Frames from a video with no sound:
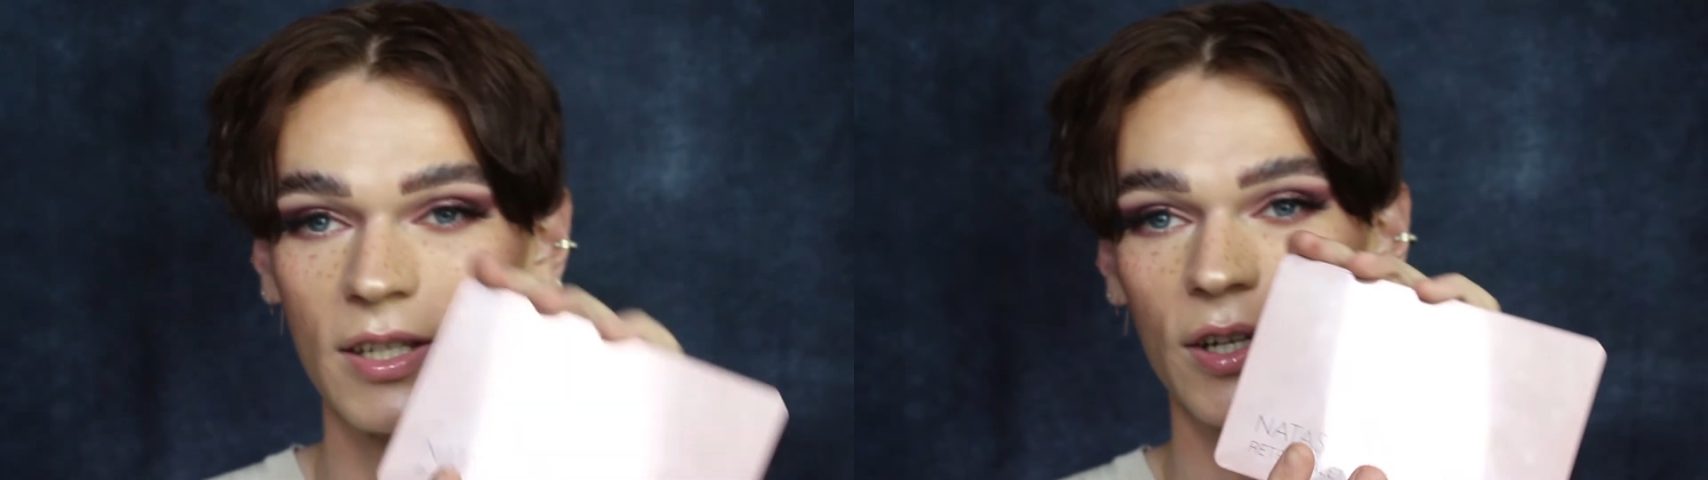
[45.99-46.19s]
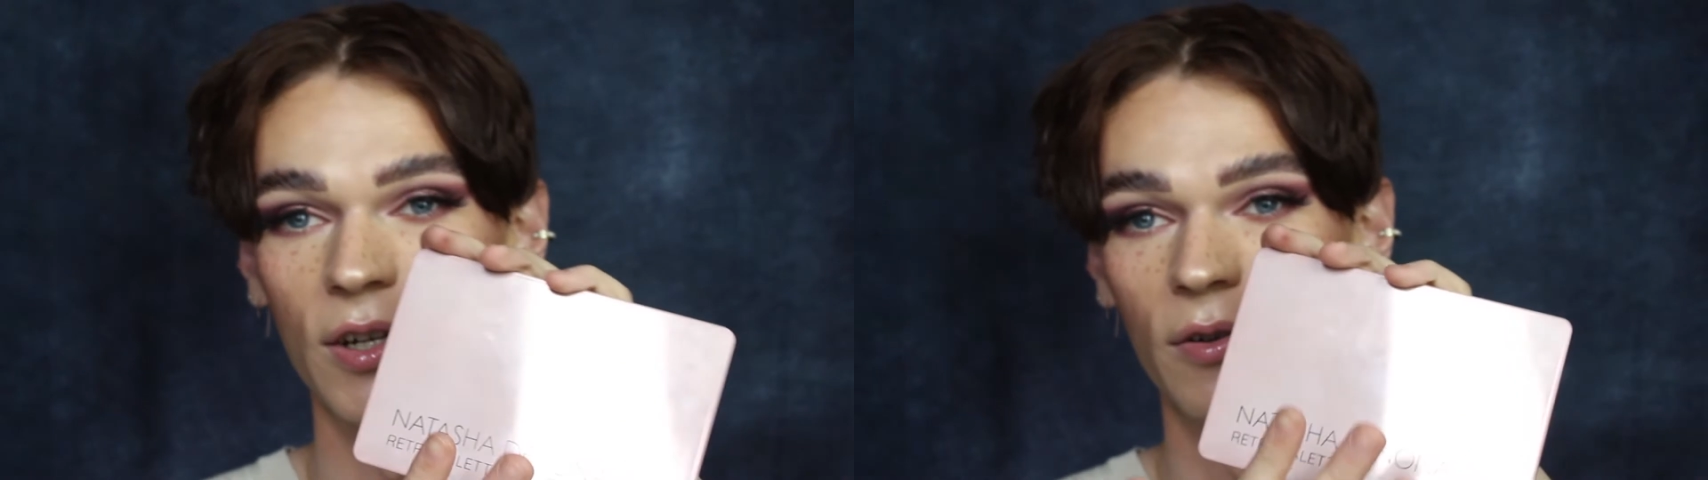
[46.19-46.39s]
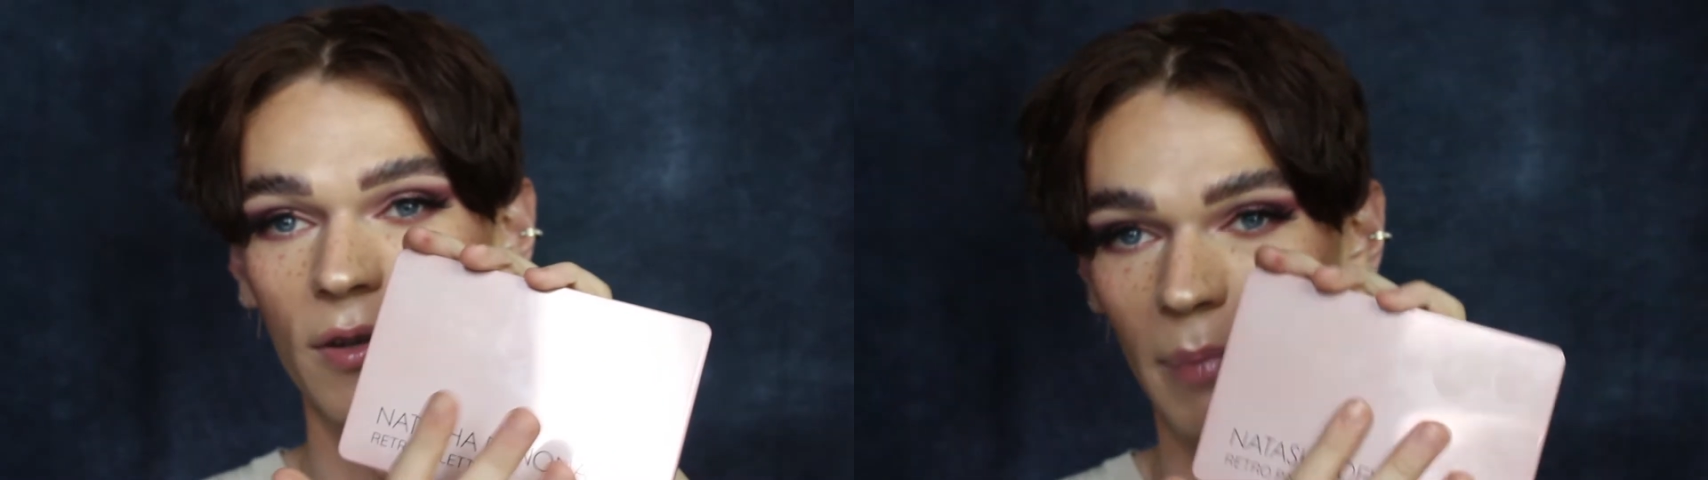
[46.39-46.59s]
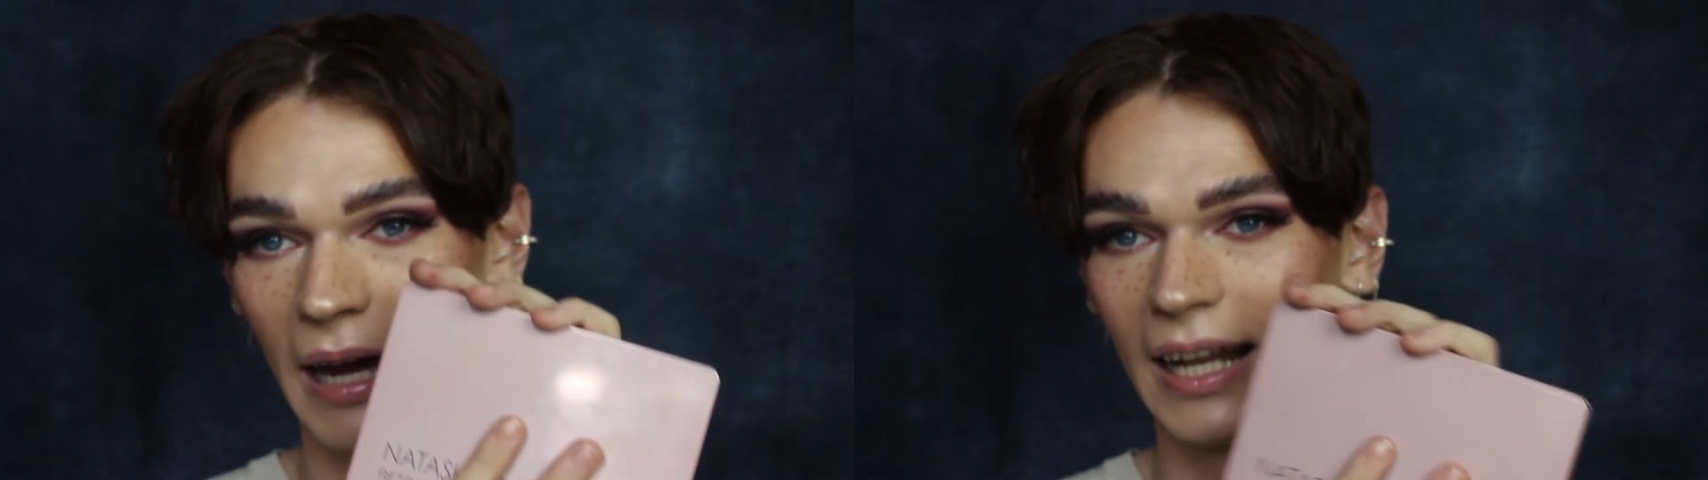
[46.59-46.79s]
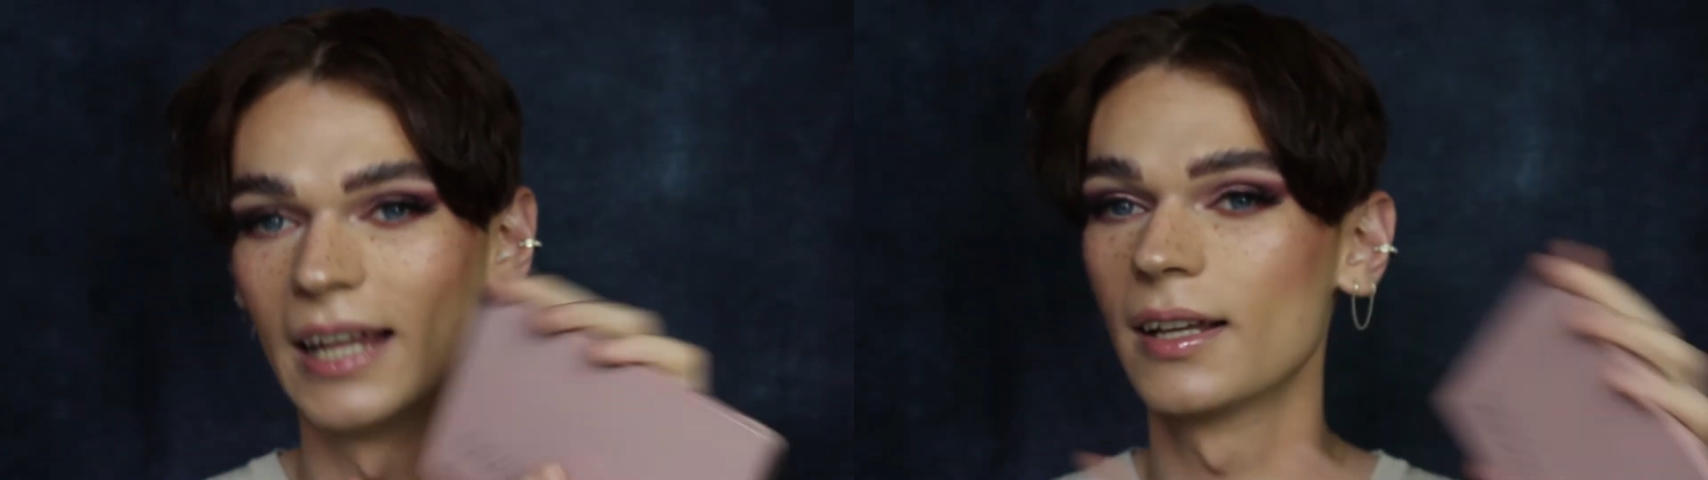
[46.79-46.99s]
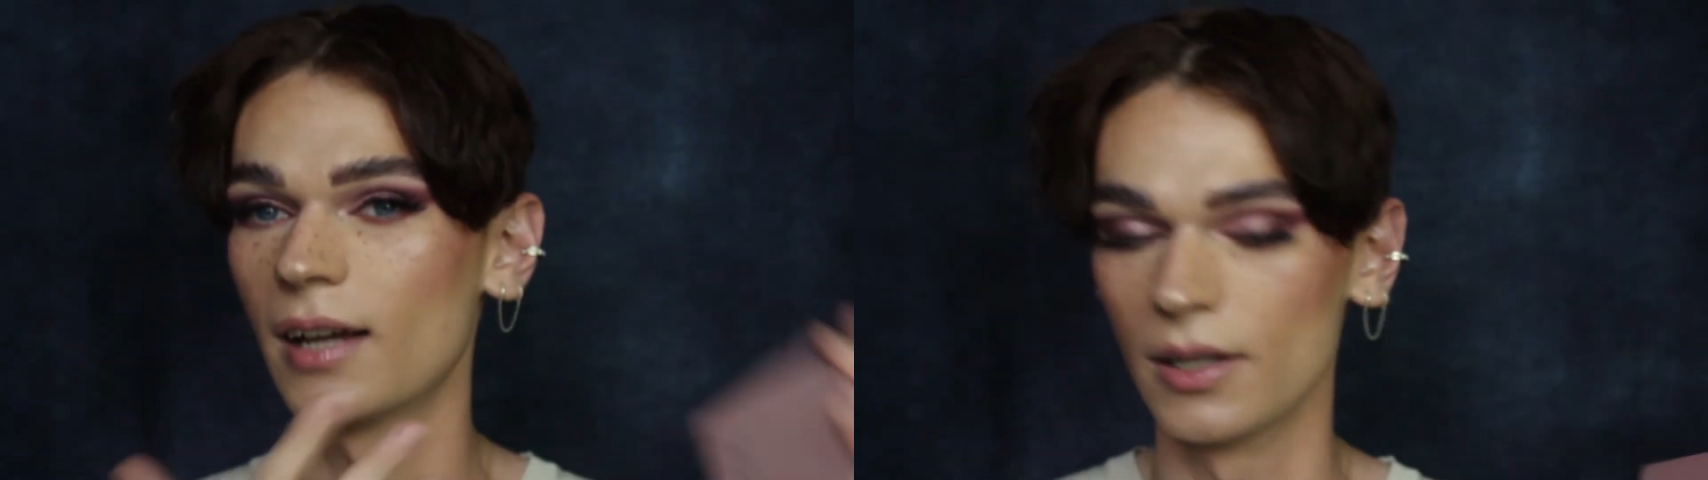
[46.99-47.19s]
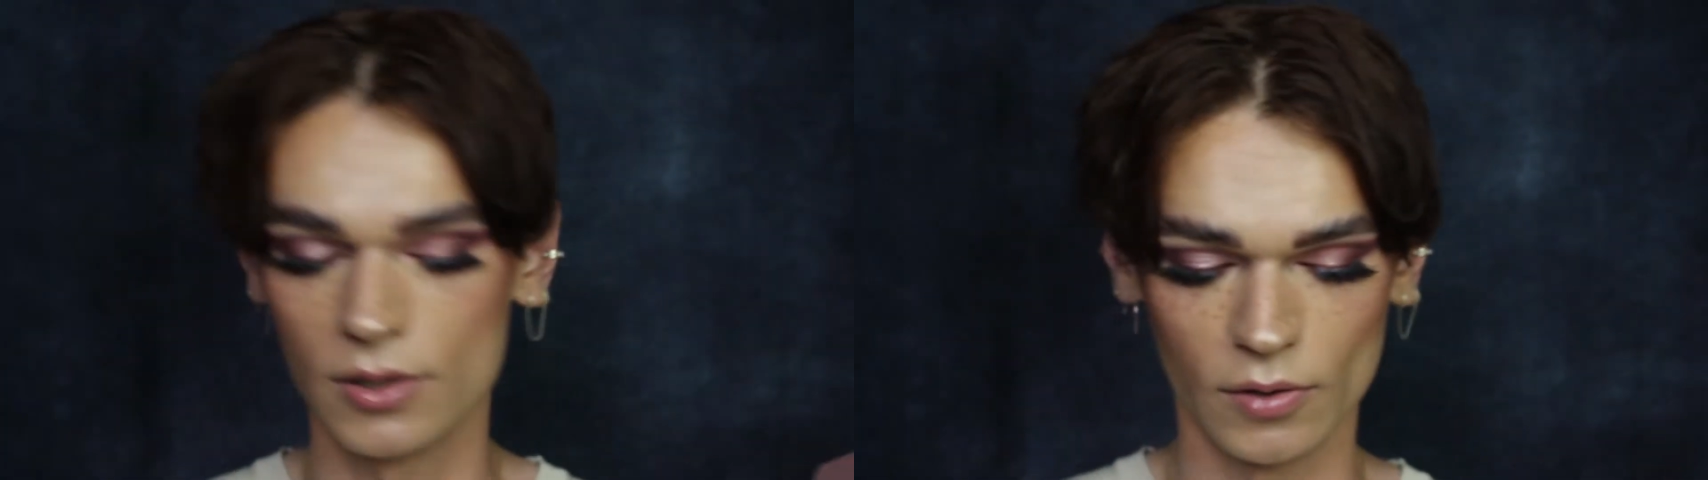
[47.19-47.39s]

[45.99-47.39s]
into the palette,